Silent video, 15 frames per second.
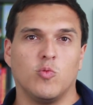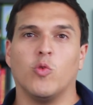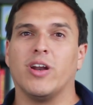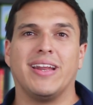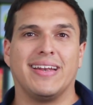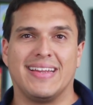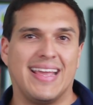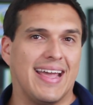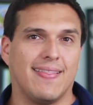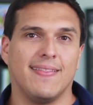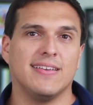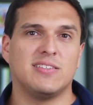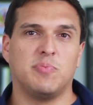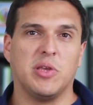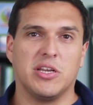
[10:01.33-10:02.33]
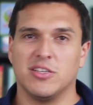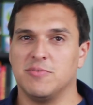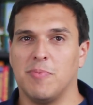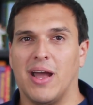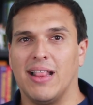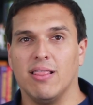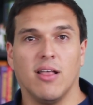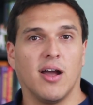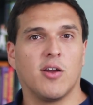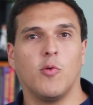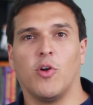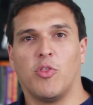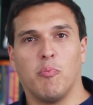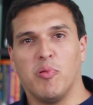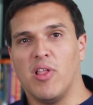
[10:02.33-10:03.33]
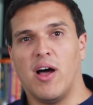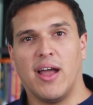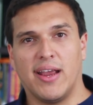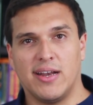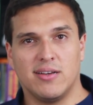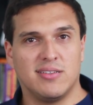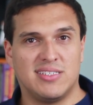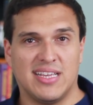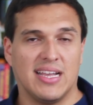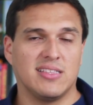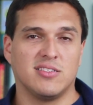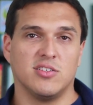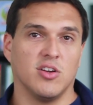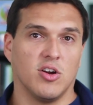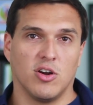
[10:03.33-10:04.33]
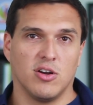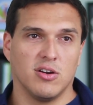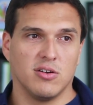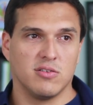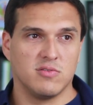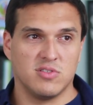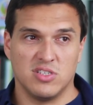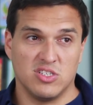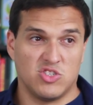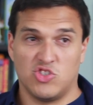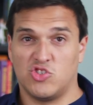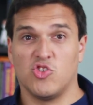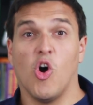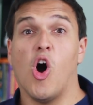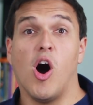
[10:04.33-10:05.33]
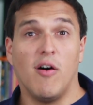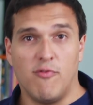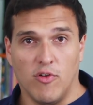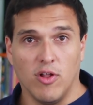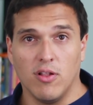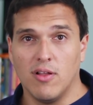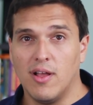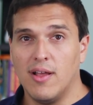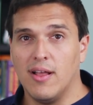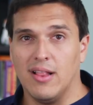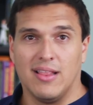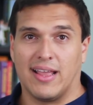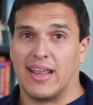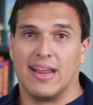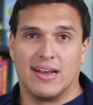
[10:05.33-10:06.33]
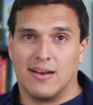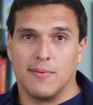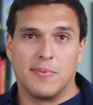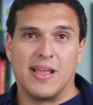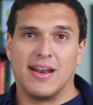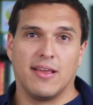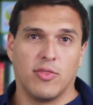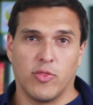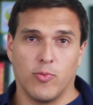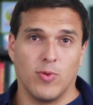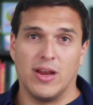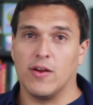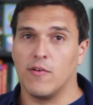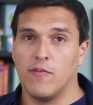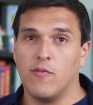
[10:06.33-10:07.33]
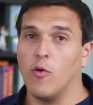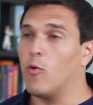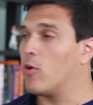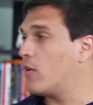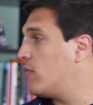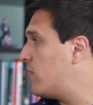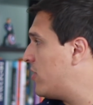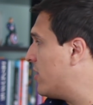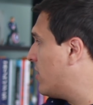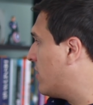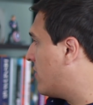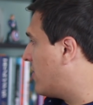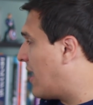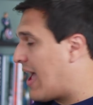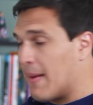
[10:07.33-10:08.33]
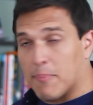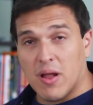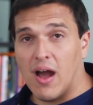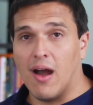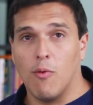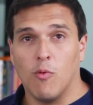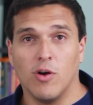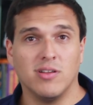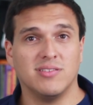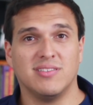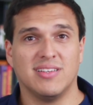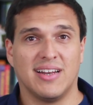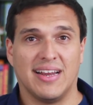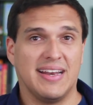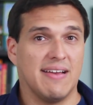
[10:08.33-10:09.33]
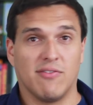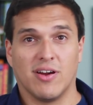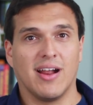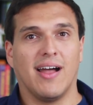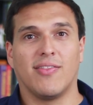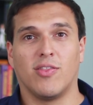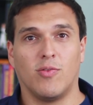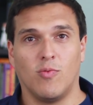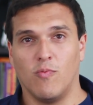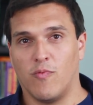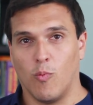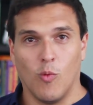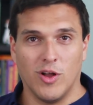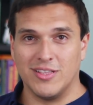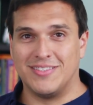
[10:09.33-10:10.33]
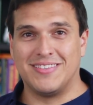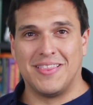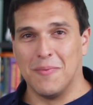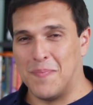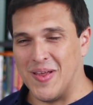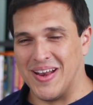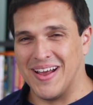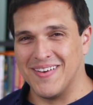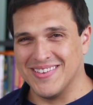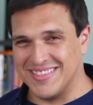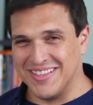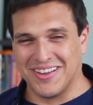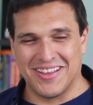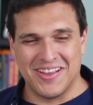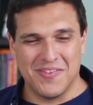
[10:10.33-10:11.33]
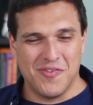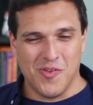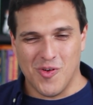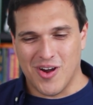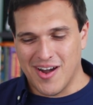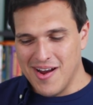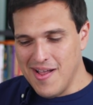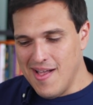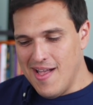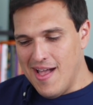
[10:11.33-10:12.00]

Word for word: wouldn't get this because my luck with blind sets are is just awful. Like I ended up getting three or four of the the Epcot ones, and I never got once the pin I was looking for.